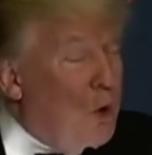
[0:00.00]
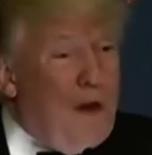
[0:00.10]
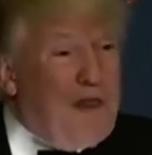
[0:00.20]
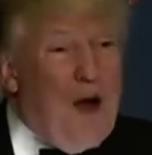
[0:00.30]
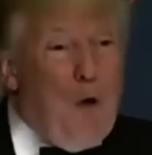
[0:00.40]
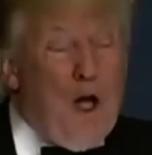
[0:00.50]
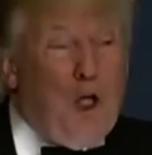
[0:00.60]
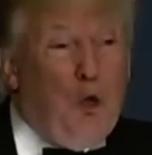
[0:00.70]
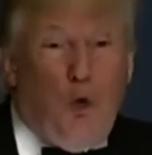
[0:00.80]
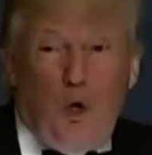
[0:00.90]
and what they
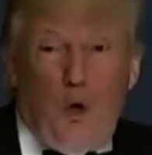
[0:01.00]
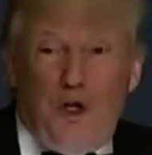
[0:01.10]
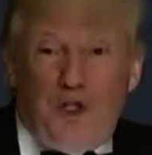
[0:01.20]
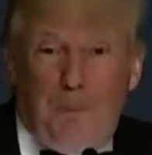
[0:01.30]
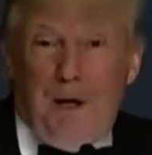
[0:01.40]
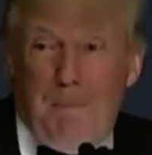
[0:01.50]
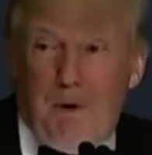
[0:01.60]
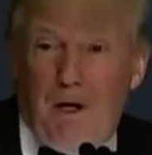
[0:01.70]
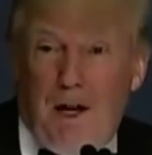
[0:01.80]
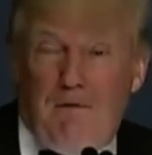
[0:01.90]
went through on
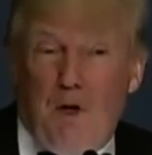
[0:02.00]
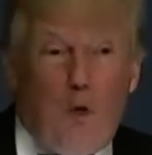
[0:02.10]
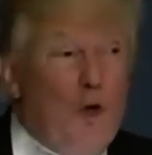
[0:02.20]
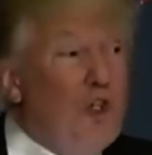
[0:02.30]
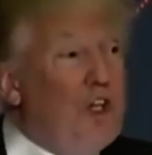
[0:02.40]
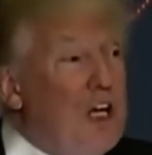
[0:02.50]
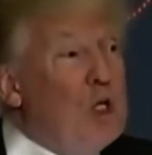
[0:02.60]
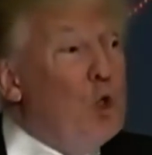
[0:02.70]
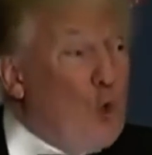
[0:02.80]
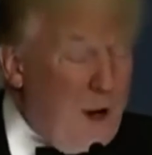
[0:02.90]
September 11th was
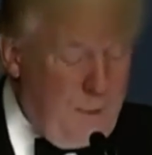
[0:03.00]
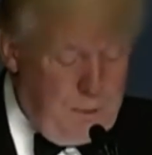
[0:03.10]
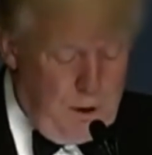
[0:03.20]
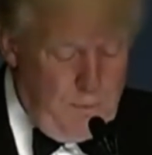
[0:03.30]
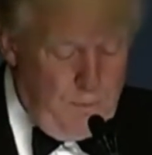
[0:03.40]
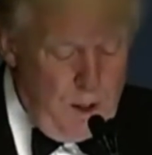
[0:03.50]
incredible.